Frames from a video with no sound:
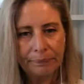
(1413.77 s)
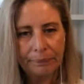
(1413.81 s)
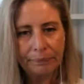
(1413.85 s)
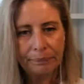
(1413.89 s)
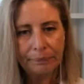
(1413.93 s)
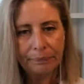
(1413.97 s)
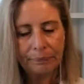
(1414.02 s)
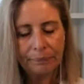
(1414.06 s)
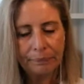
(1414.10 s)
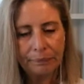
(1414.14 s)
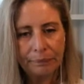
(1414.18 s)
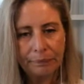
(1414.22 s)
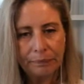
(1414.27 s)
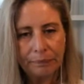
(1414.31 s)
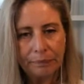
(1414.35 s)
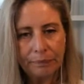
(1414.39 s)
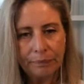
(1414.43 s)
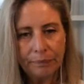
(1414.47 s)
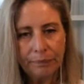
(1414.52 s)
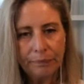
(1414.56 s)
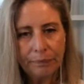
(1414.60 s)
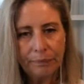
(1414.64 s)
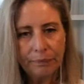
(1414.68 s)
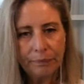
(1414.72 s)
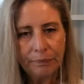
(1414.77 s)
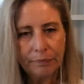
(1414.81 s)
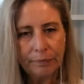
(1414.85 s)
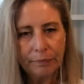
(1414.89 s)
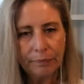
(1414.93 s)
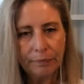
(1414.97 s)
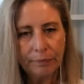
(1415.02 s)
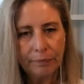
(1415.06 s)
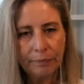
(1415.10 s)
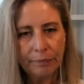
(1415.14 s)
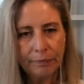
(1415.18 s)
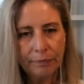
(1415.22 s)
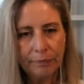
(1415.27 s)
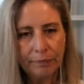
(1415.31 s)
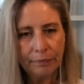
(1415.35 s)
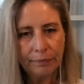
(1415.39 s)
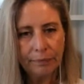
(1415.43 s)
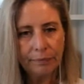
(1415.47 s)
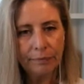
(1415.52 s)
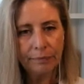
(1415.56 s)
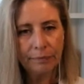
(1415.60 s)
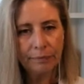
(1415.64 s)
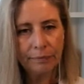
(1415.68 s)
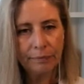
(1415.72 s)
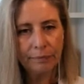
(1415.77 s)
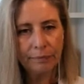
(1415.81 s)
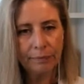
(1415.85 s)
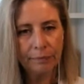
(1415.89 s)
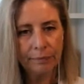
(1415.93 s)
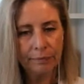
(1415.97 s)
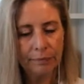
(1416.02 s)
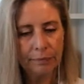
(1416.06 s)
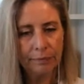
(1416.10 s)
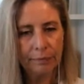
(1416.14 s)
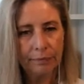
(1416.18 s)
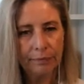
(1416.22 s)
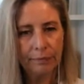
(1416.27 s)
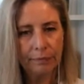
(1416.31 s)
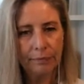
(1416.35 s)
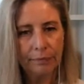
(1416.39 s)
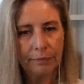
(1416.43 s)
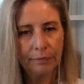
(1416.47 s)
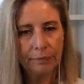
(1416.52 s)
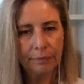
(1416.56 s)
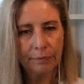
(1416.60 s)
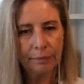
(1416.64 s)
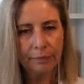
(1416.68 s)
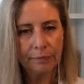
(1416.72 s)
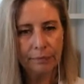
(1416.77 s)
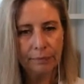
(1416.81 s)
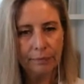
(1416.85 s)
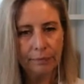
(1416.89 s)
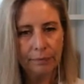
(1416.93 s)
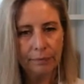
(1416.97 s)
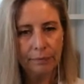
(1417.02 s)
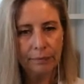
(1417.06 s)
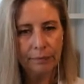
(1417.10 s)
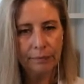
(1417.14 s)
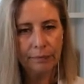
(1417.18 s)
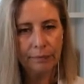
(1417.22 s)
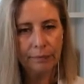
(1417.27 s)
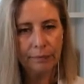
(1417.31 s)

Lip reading: (silent)